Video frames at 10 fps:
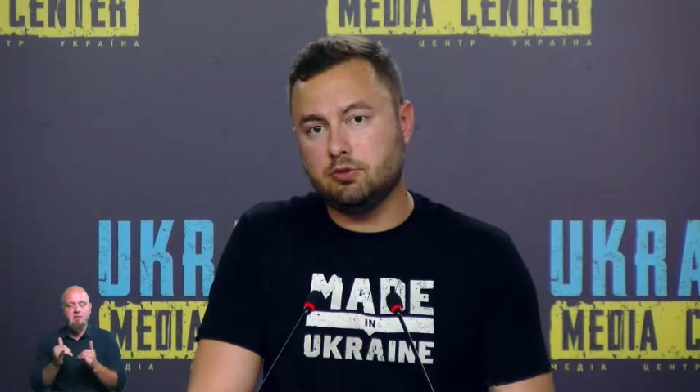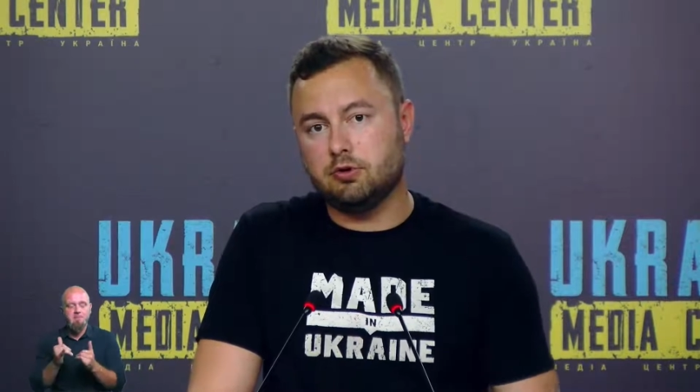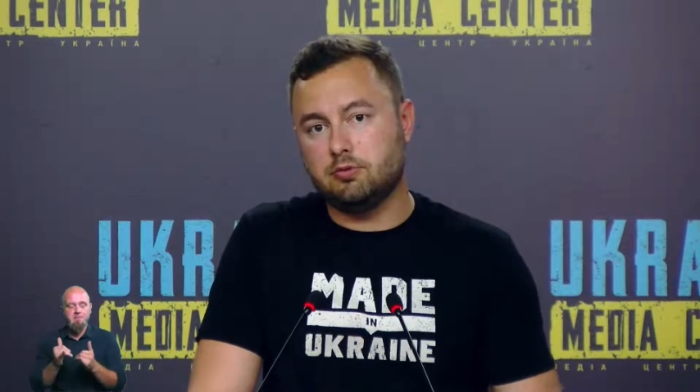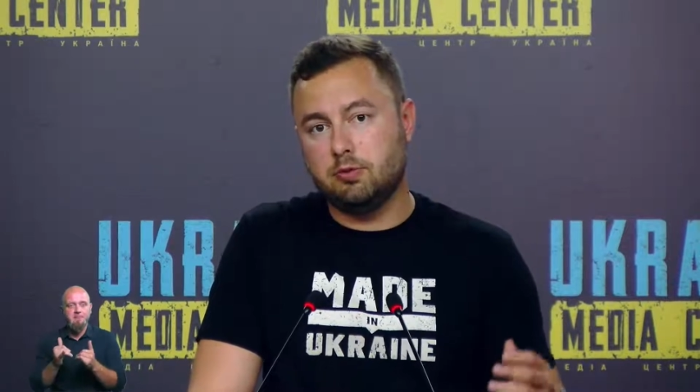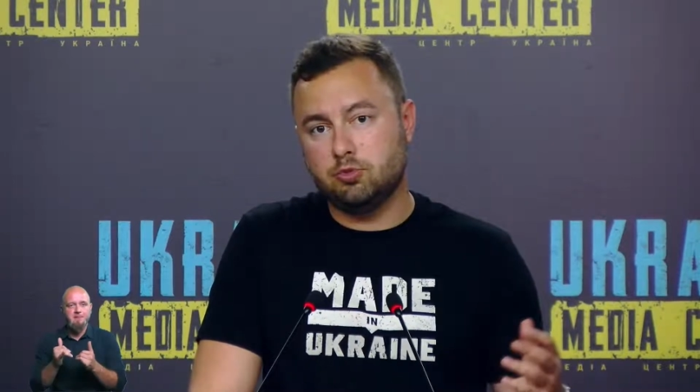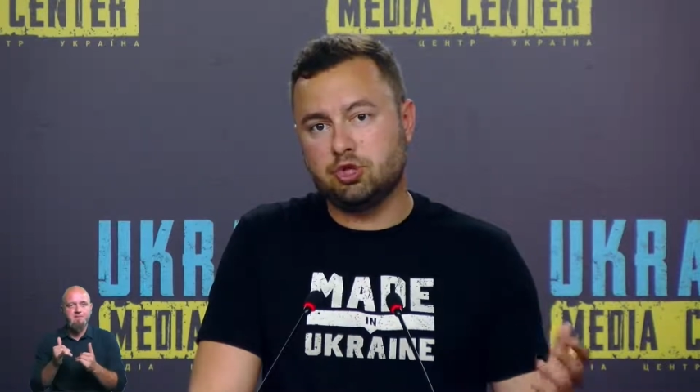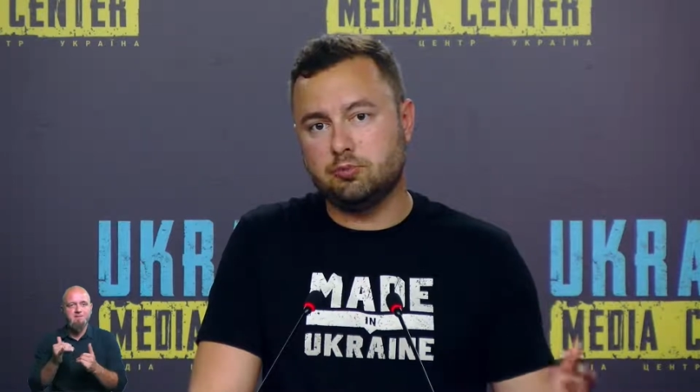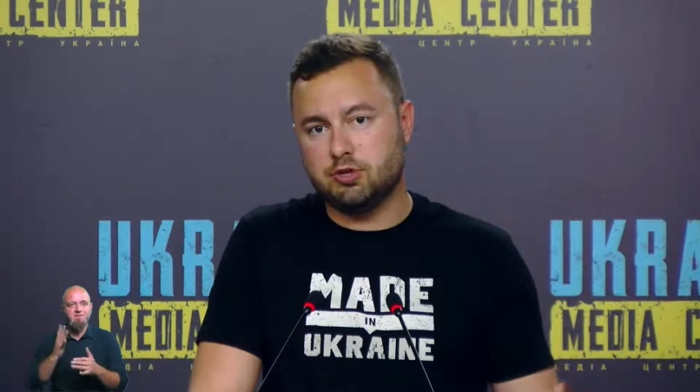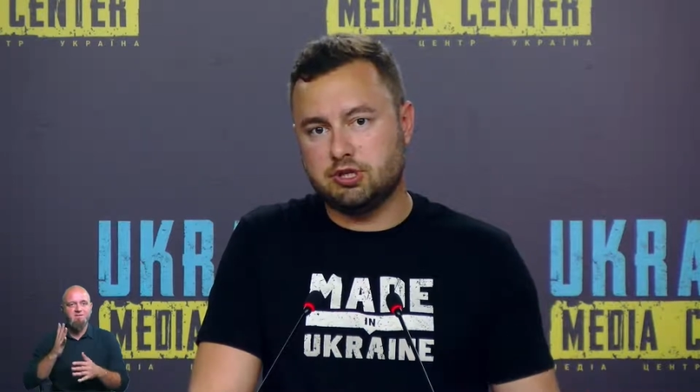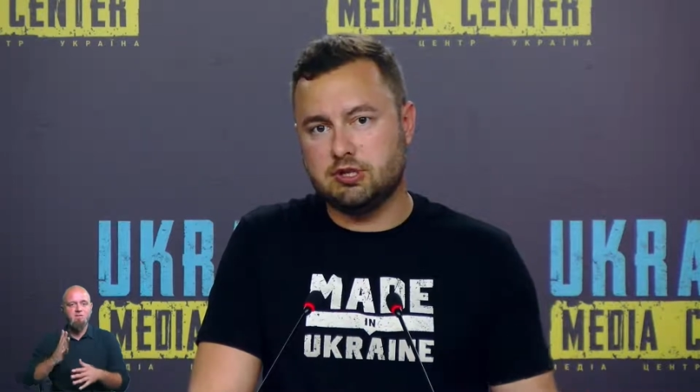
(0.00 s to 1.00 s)

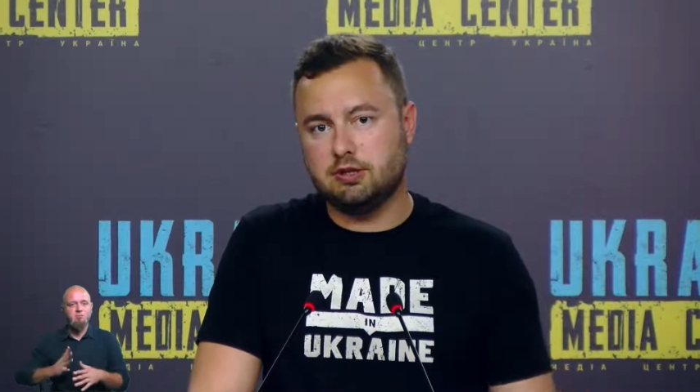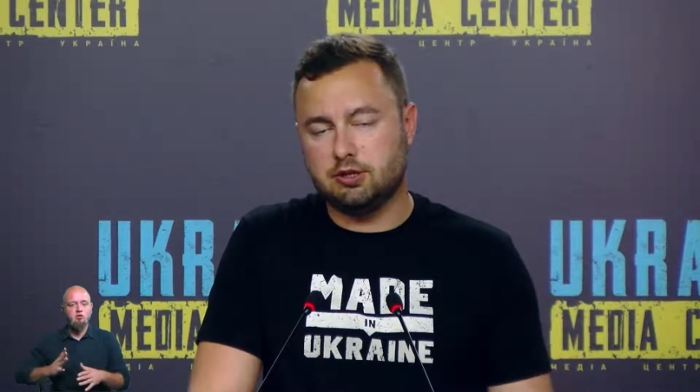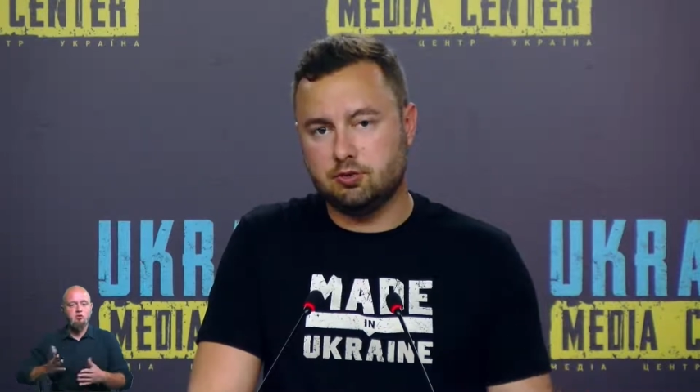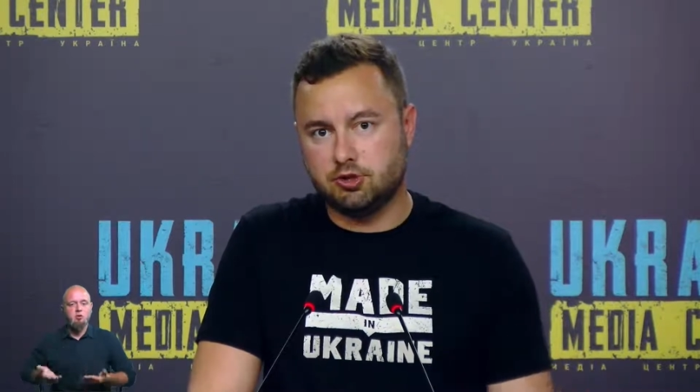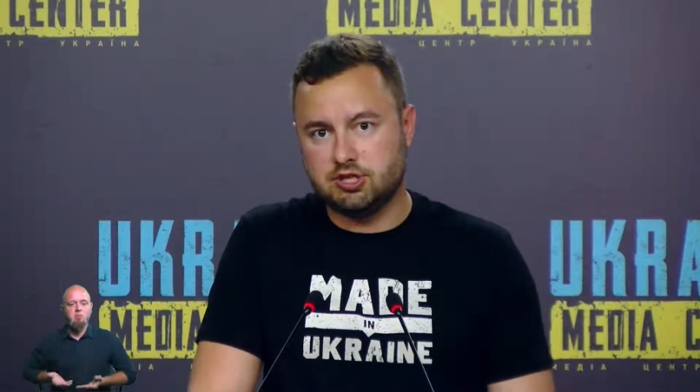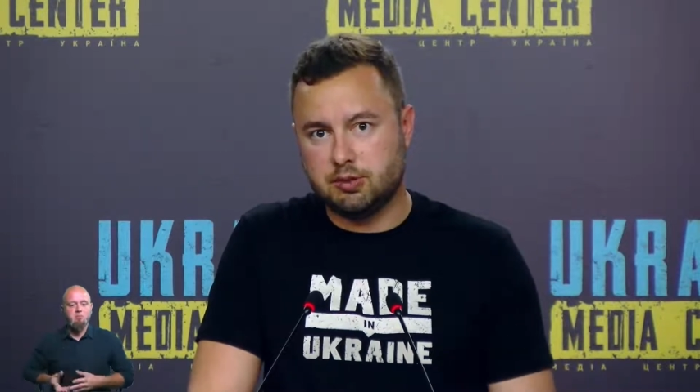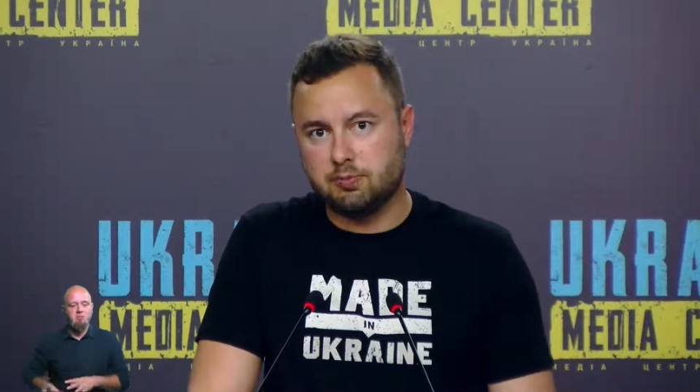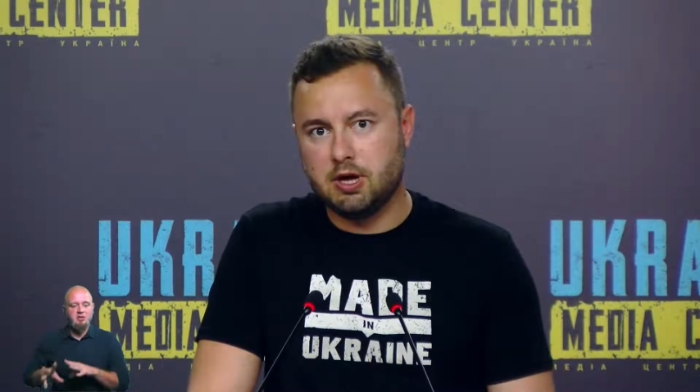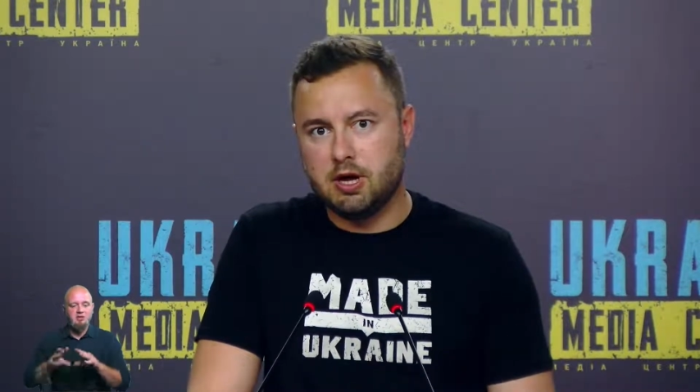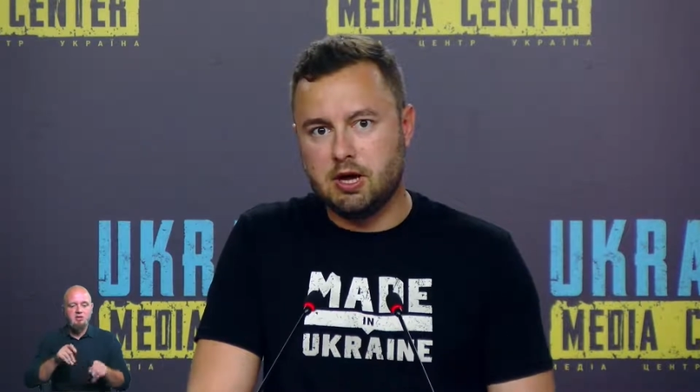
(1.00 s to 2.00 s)
furniture to equip
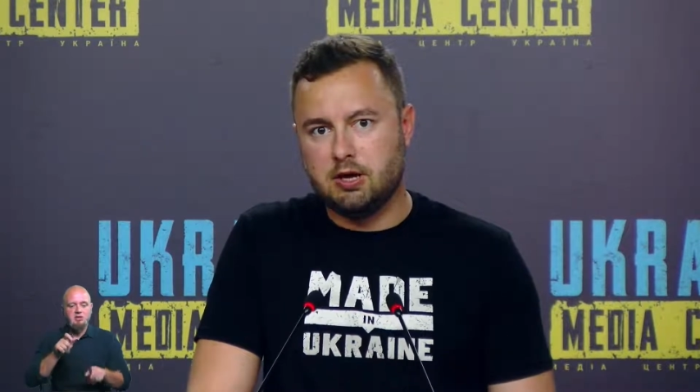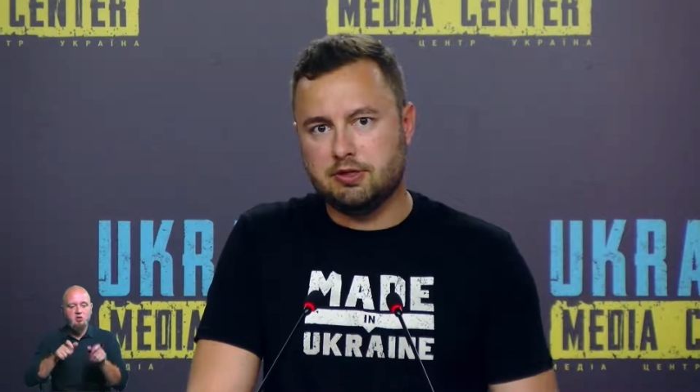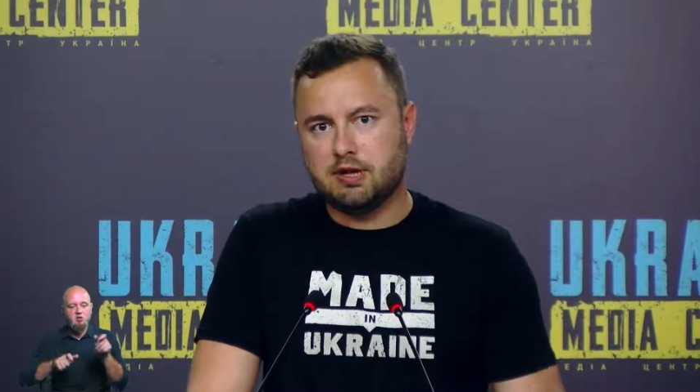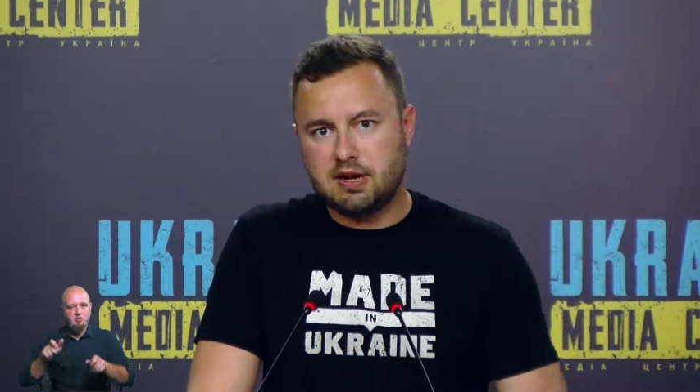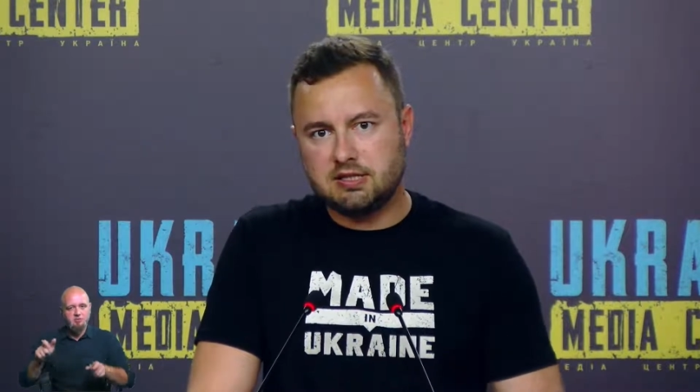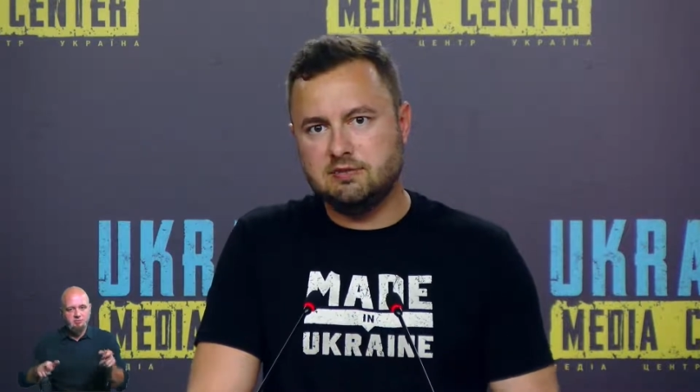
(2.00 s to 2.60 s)
the places